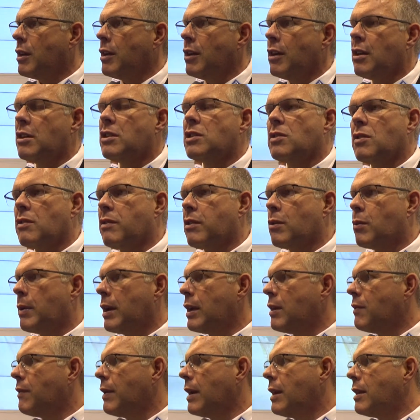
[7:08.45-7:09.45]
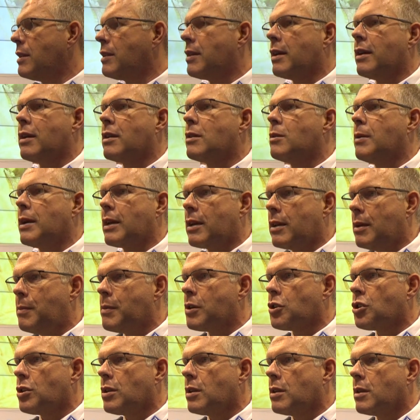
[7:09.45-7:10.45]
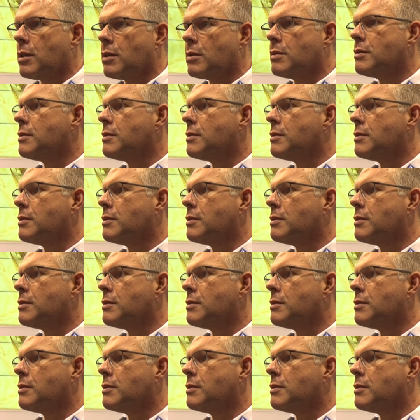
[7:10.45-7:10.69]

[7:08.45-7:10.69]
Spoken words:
cleaning is not the right way. Take a dry clean machine.